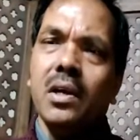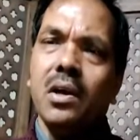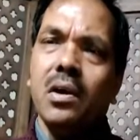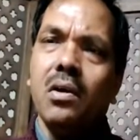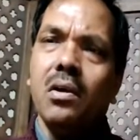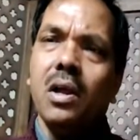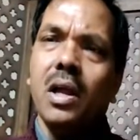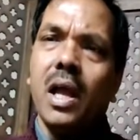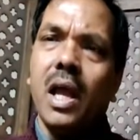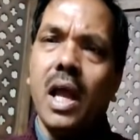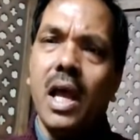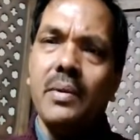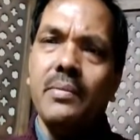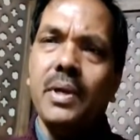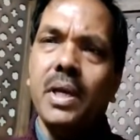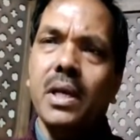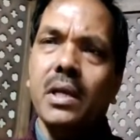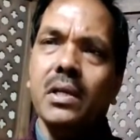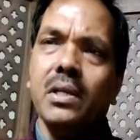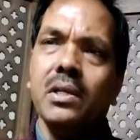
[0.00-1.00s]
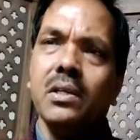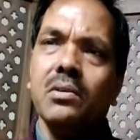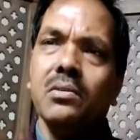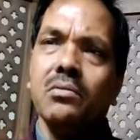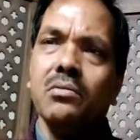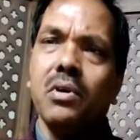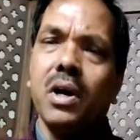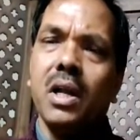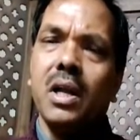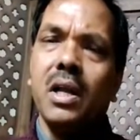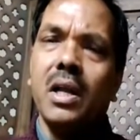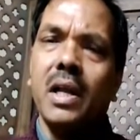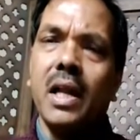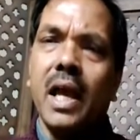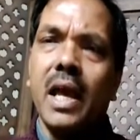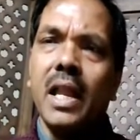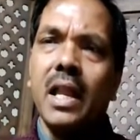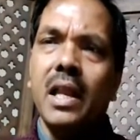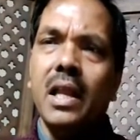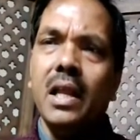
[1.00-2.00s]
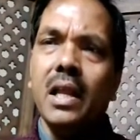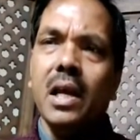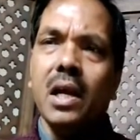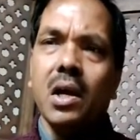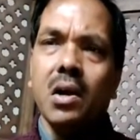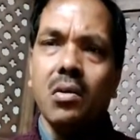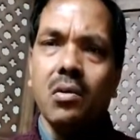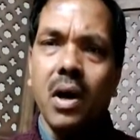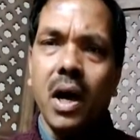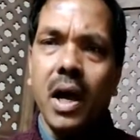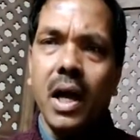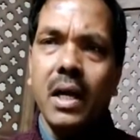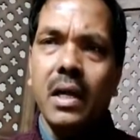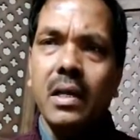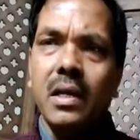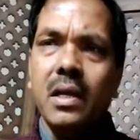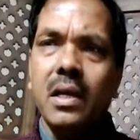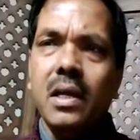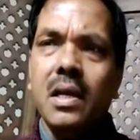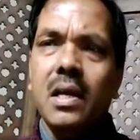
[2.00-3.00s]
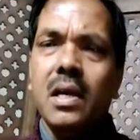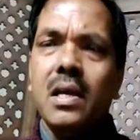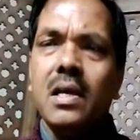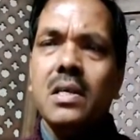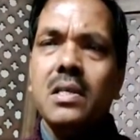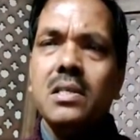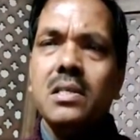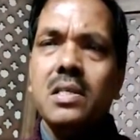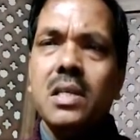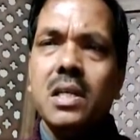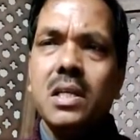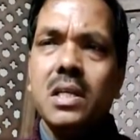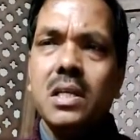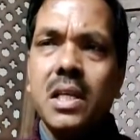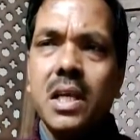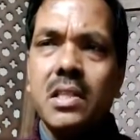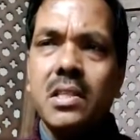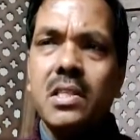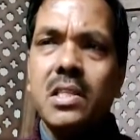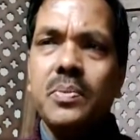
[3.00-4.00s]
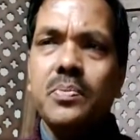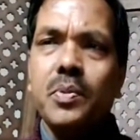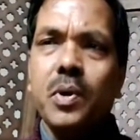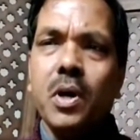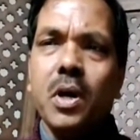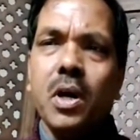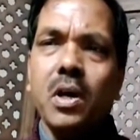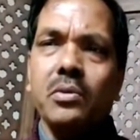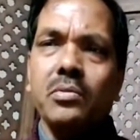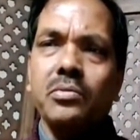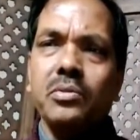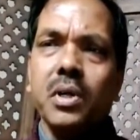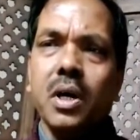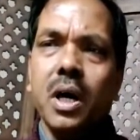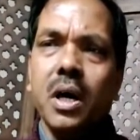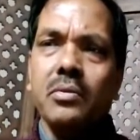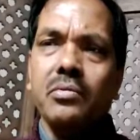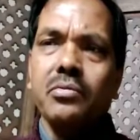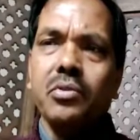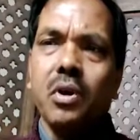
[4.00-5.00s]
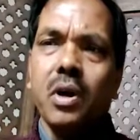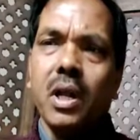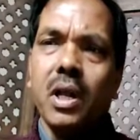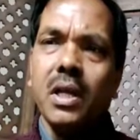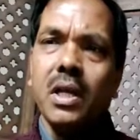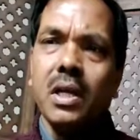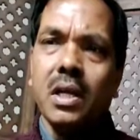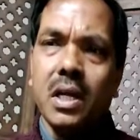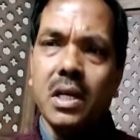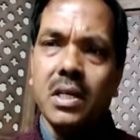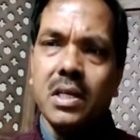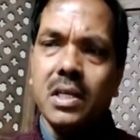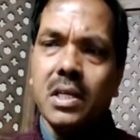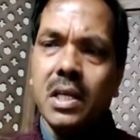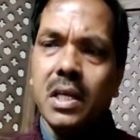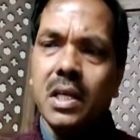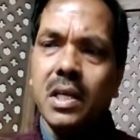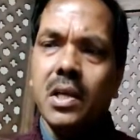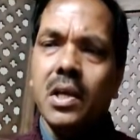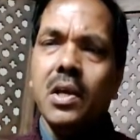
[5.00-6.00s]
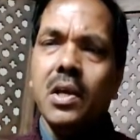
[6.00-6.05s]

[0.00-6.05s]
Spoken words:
or having voluntarily acquired citizenship of a foreign country,